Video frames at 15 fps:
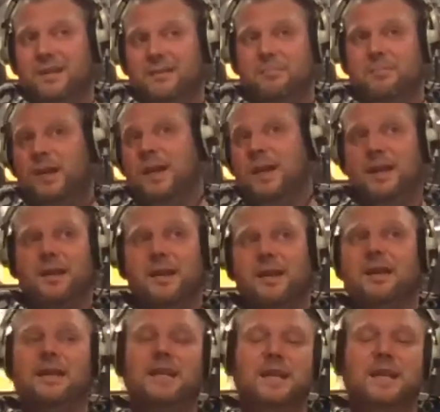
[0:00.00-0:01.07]
thinking like
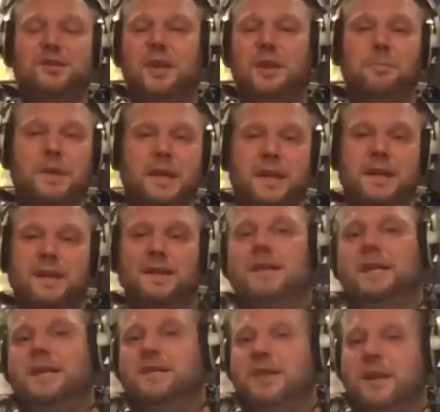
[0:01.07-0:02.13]
a DJ, being a
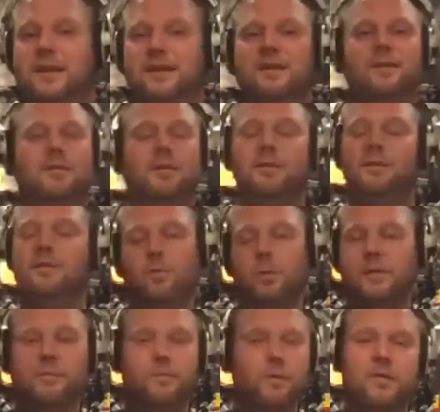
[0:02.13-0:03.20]
DJ, you're
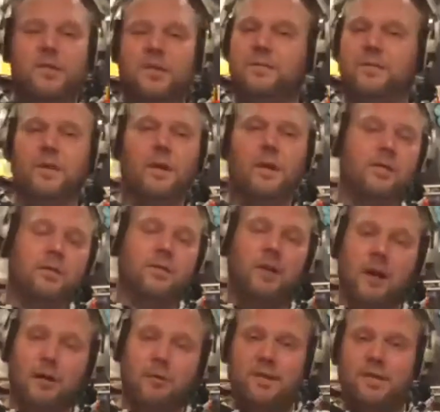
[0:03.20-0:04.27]
24/7 hustle,
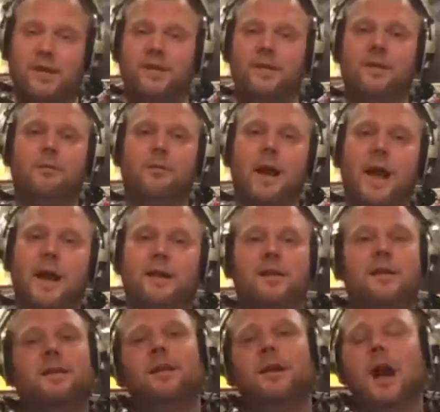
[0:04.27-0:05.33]
always on the grind,
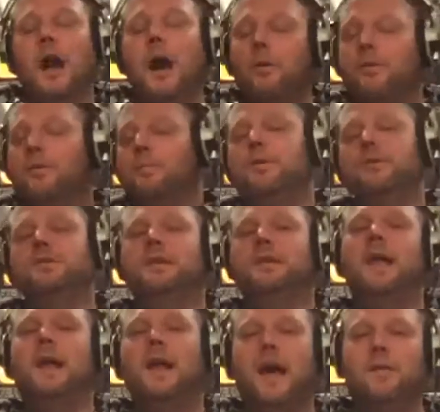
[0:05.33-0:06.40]
always pushing
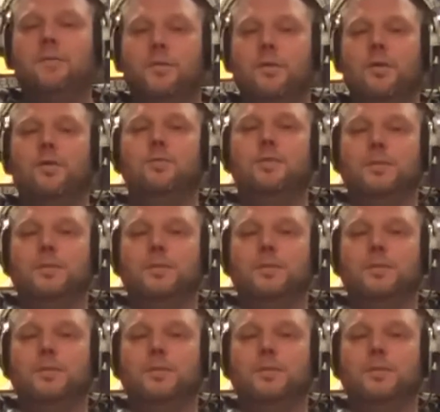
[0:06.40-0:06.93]
that envelope.